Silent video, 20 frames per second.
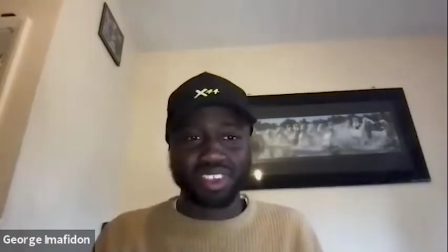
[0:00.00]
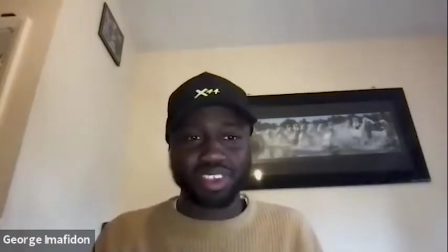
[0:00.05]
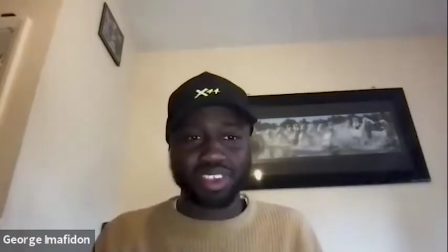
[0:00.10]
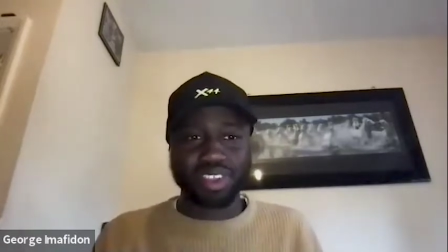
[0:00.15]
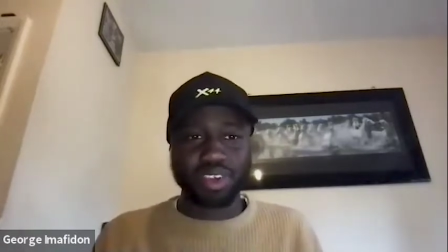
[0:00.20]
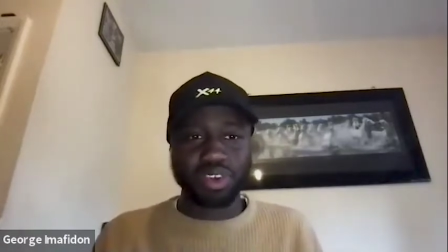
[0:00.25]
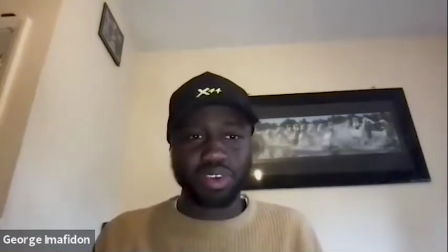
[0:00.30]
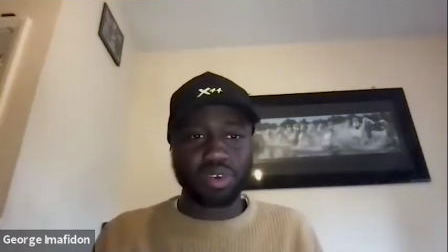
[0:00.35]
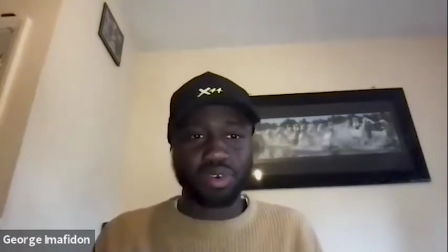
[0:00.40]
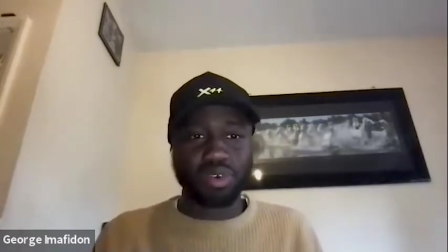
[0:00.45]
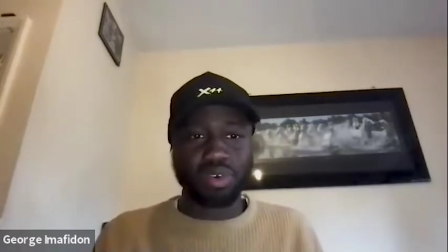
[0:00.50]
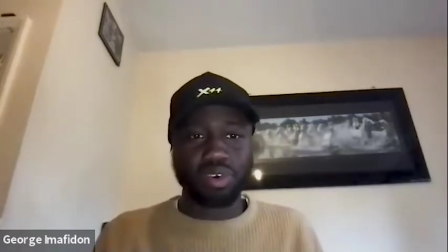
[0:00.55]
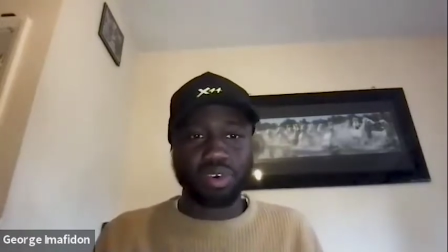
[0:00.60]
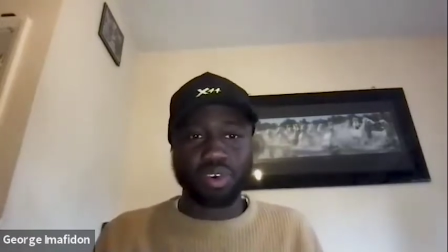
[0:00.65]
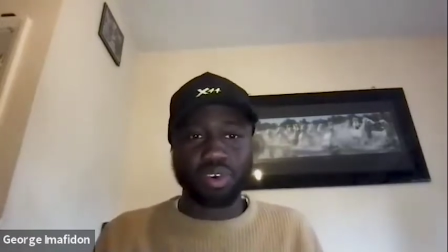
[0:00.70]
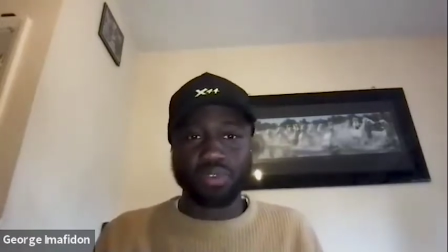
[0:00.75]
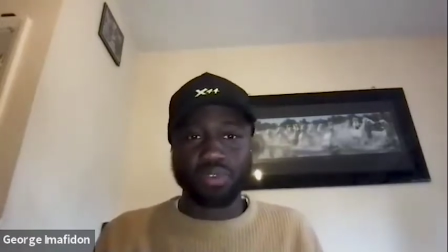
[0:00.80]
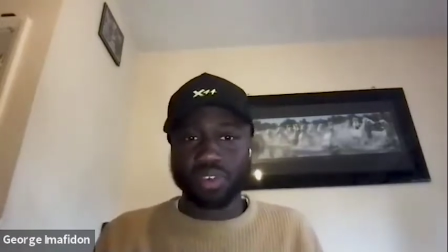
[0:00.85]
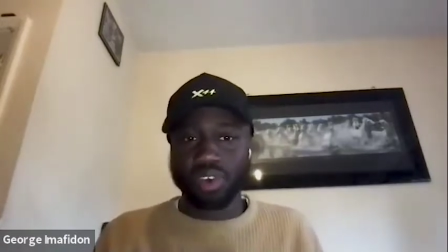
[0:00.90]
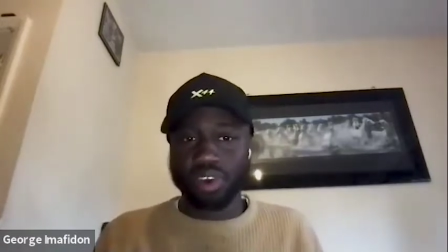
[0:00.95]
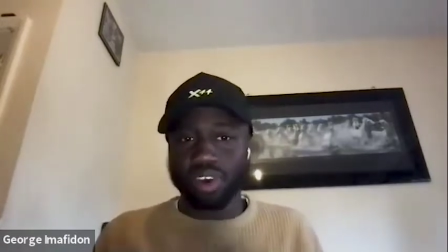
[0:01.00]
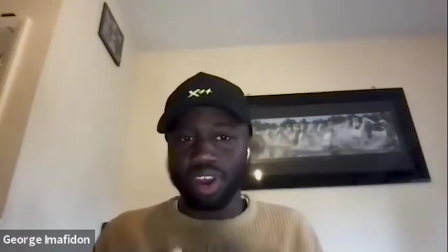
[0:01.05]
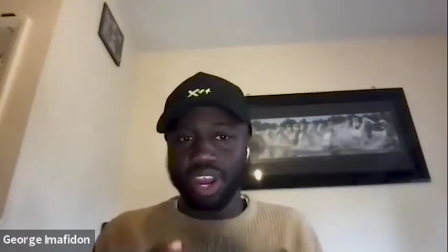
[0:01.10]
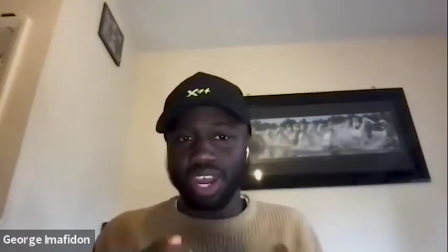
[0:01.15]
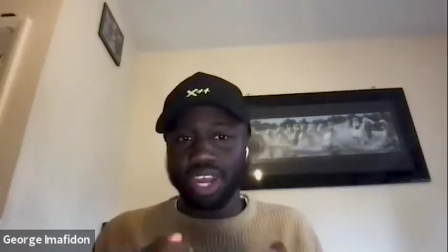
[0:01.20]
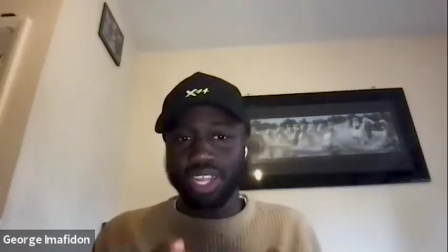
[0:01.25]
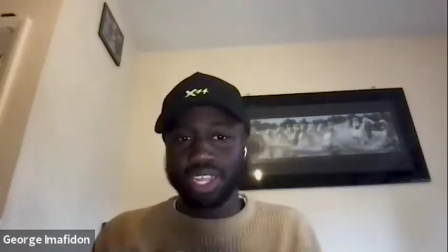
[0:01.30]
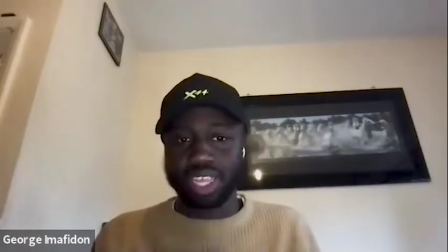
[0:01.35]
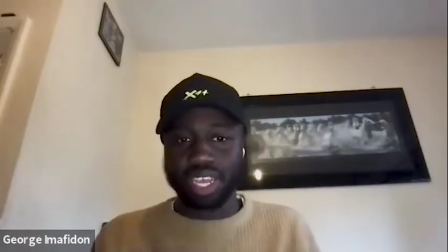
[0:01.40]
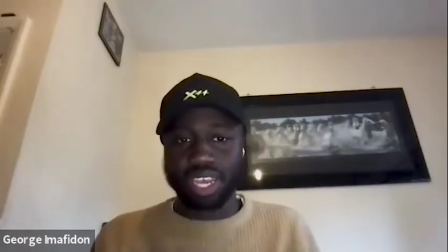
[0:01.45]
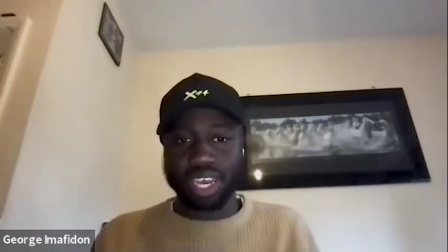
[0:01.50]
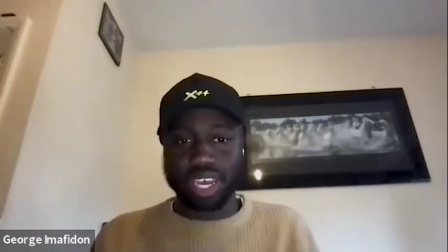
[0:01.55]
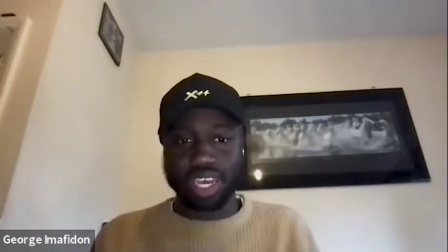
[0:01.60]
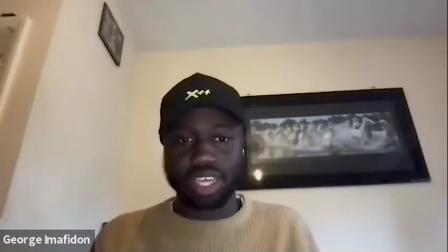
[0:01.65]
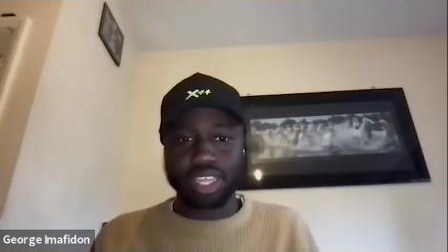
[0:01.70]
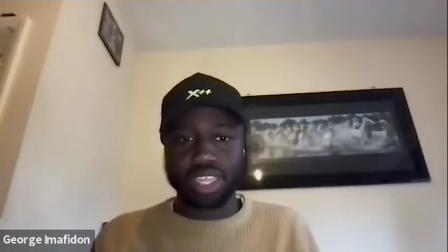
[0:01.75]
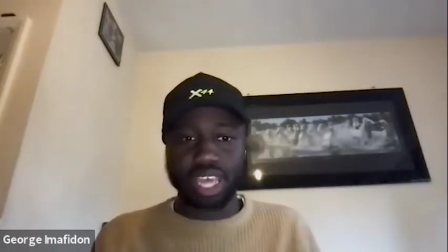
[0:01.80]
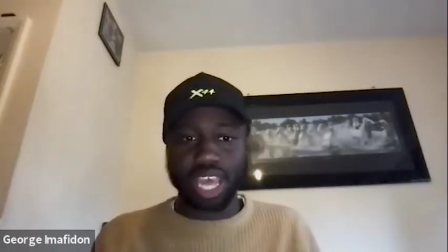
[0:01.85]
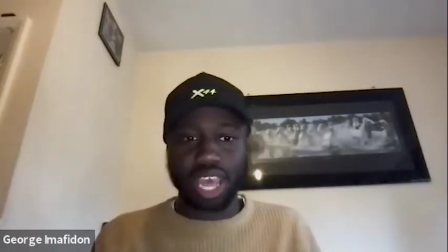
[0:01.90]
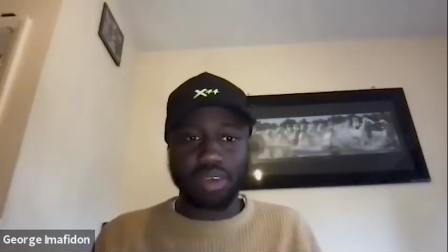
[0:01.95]
you know, of your
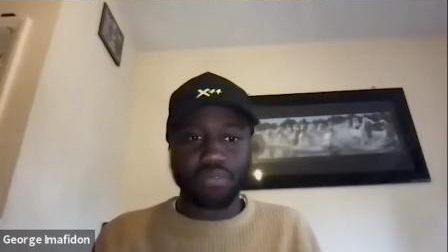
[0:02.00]
ideas.